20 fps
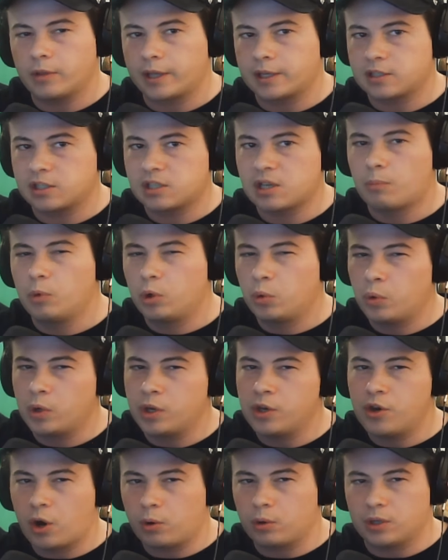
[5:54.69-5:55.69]
Like someone
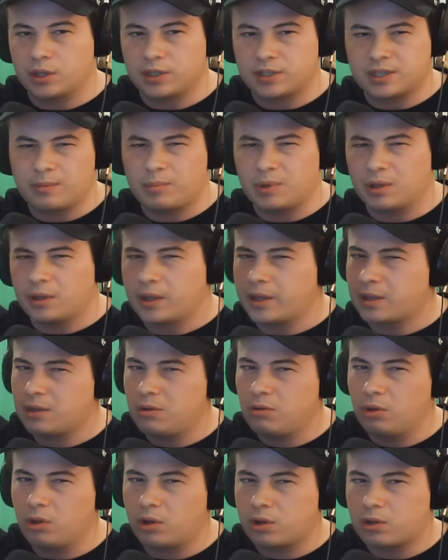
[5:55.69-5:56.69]
would notice and be like,
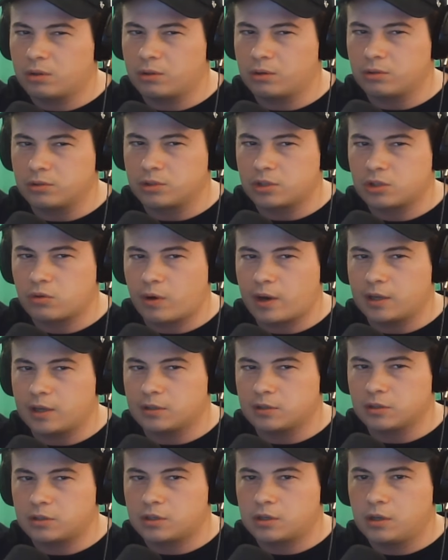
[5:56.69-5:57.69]
you look a little
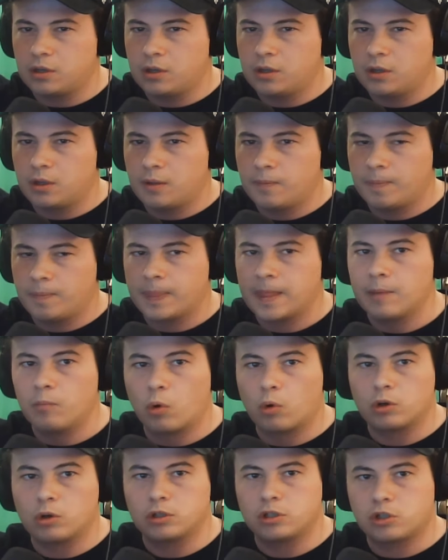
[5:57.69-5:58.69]
strange,
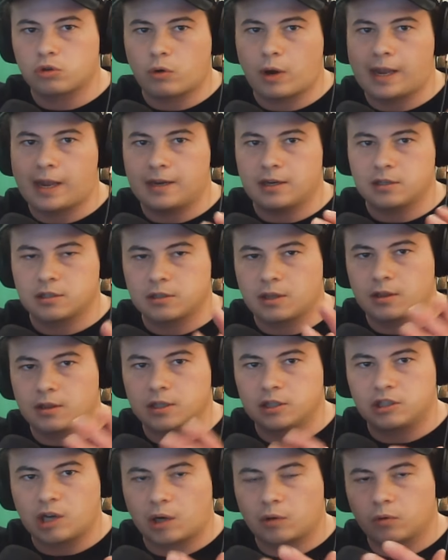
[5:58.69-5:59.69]
more strange than
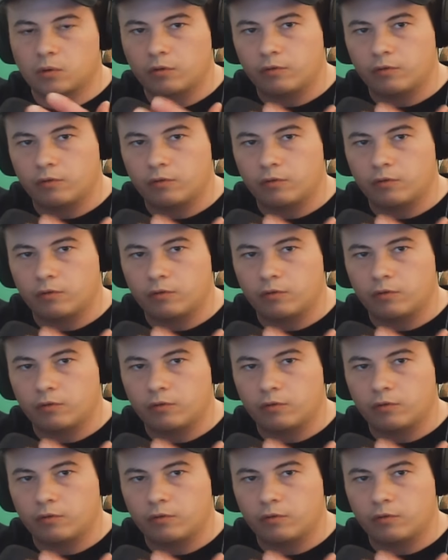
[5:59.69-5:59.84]
the general